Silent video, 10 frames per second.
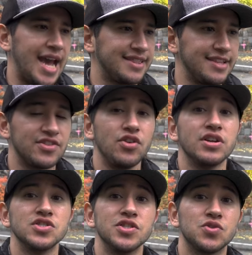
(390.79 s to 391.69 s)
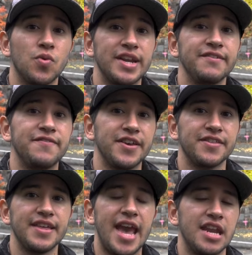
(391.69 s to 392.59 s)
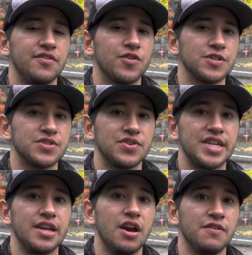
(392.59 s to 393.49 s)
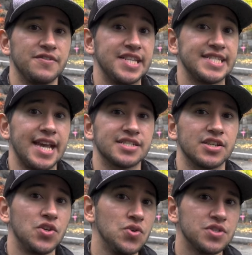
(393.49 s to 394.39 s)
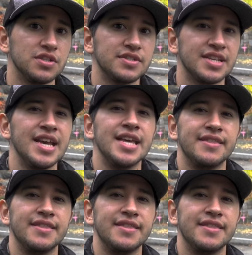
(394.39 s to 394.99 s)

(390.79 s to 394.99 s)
at the 325th anniversary of these executions,